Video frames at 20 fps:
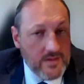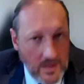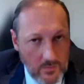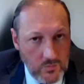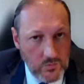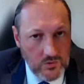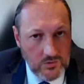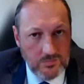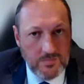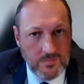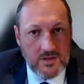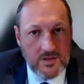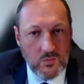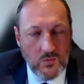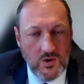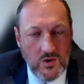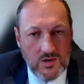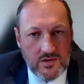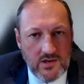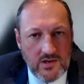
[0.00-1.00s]
They will meet the
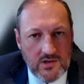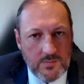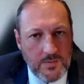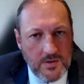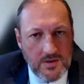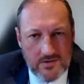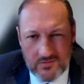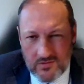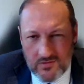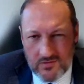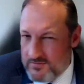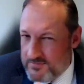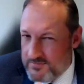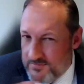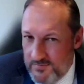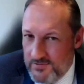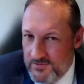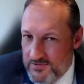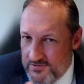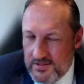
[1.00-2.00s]
work test, but it's sort of
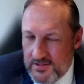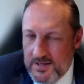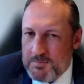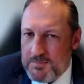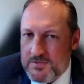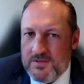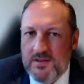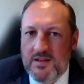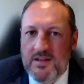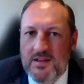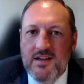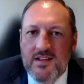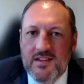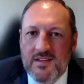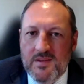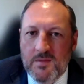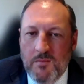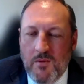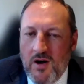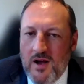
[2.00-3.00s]
slipped
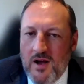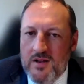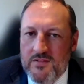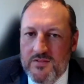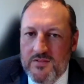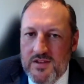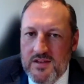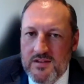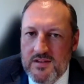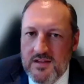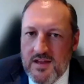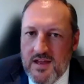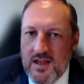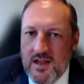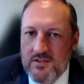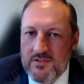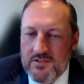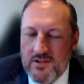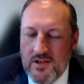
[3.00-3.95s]
the mind of the accountant.